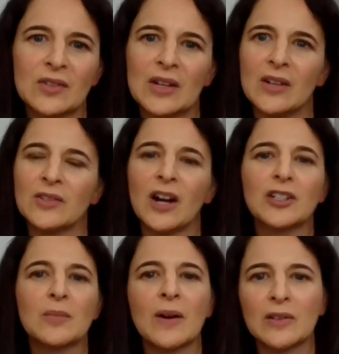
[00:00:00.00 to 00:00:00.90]
history,
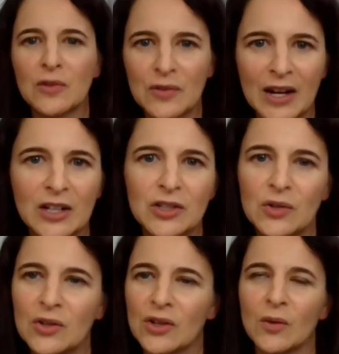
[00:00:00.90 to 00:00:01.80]
Dr. Martin Luther King
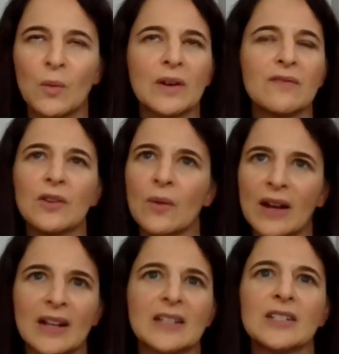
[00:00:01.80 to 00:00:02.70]
Jr., one of the
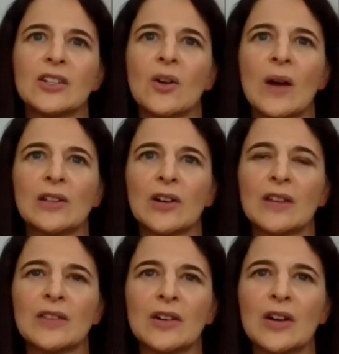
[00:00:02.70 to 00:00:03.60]
greatest. I look
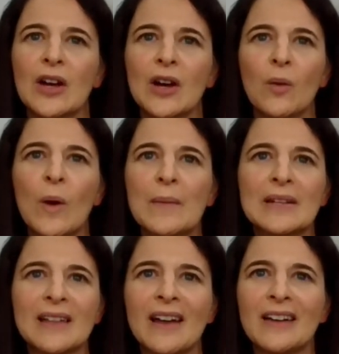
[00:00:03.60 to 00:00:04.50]
at the
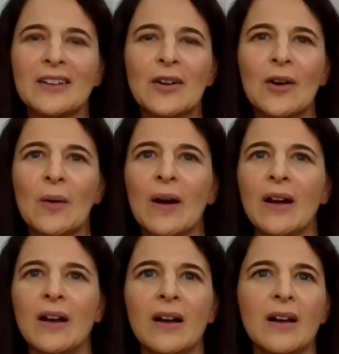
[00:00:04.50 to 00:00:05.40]
women like,
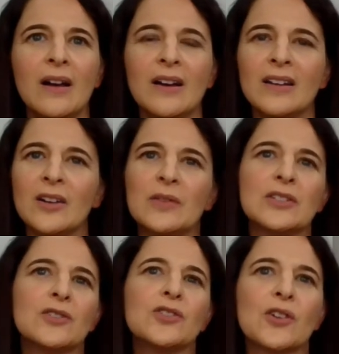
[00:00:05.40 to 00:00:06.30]
the
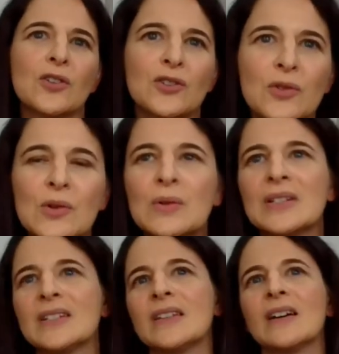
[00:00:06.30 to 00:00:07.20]
Sojourner
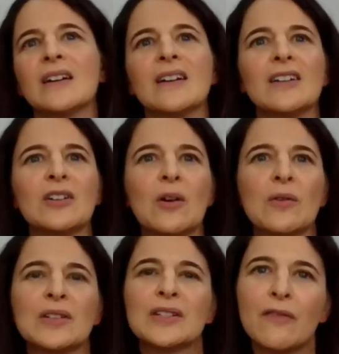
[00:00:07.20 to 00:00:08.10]
Truths,
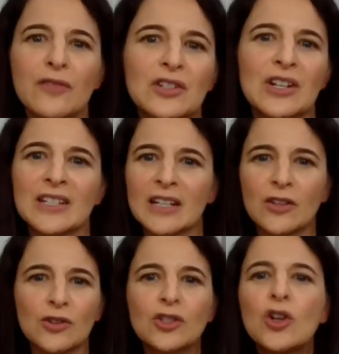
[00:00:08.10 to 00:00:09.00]
the suffragists.
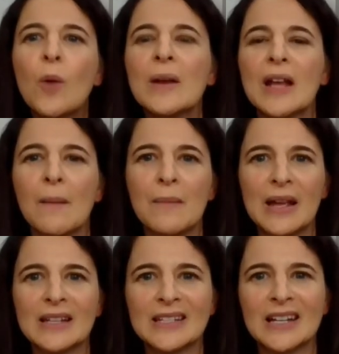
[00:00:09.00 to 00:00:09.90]
Like, there are so many
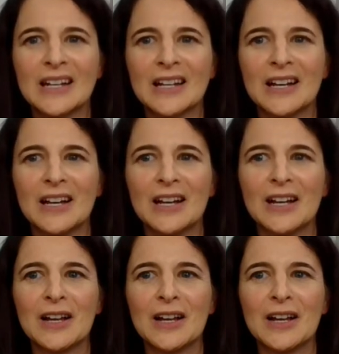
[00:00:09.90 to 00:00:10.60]
amazing